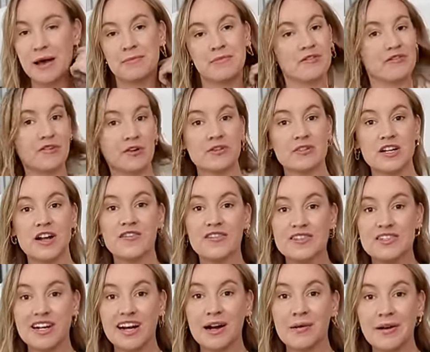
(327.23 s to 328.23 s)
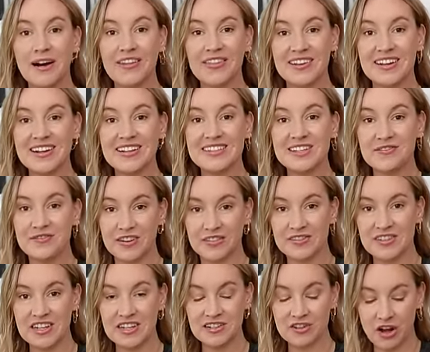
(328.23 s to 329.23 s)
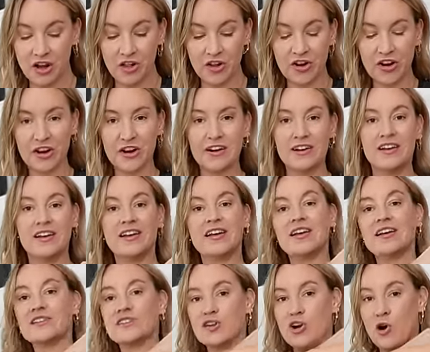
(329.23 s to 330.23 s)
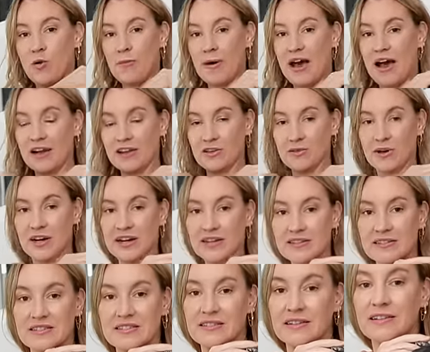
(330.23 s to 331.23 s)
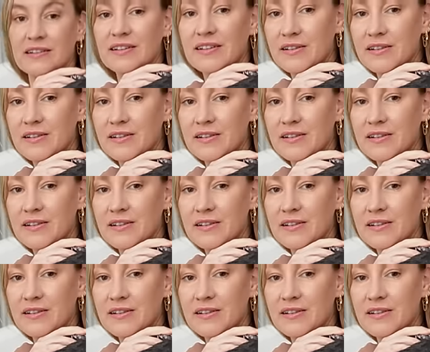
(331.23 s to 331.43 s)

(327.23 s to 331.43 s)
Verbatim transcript: But first off, let's talk about this $15 tote bag, you guys.